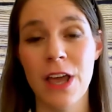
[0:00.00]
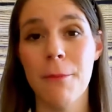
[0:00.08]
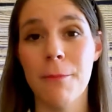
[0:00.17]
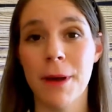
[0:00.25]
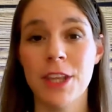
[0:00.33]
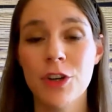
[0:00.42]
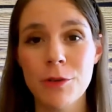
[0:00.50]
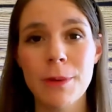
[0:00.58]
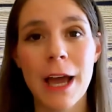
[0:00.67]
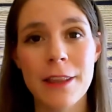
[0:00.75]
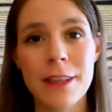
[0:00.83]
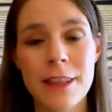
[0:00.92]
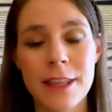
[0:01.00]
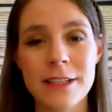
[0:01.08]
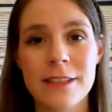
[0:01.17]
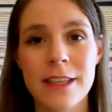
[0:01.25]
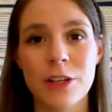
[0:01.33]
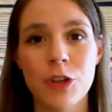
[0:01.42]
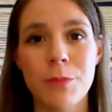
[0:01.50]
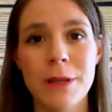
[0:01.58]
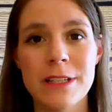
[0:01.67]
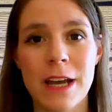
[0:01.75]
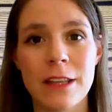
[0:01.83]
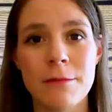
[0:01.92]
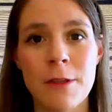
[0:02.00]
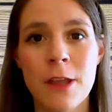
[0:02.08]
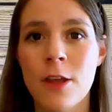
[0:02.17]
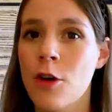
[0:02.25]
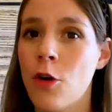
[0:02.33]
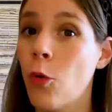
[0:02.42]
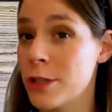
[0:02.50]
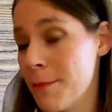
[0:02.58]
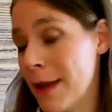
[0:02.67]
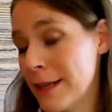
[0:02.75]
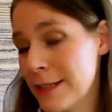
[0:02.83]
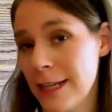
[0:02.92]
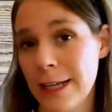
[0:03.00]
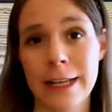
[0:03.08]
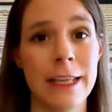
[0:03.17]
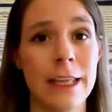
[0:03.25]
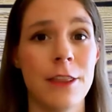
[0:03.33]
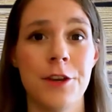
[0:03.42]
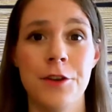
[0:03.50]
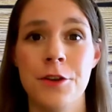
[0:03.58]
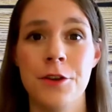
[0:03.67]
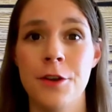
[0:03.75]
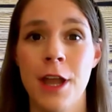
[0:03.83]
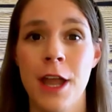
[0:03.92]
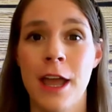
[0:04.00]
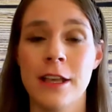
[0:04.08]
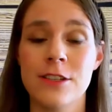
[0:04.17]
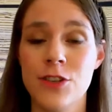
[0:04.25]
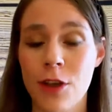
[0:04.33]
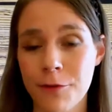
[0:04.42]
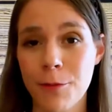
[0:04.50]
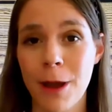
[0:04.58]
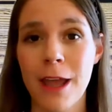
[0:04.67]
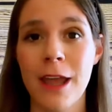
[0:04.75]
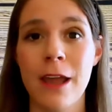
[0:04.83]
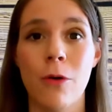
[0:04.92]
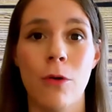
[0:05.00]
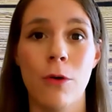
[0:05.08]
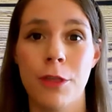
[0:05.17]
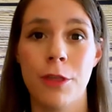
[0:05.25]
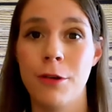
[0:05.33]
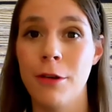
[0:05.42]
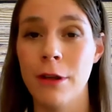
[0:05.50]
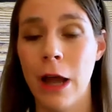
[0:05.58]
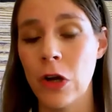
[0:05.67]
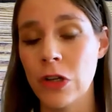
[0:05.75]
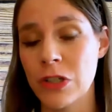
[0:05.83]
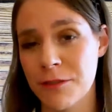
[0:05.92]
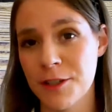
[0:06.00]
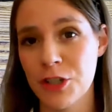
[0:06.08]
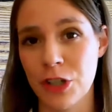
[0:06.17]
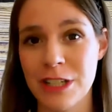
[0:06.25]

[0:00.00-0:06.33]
but there could be other things that could be done automatically through software or through artificial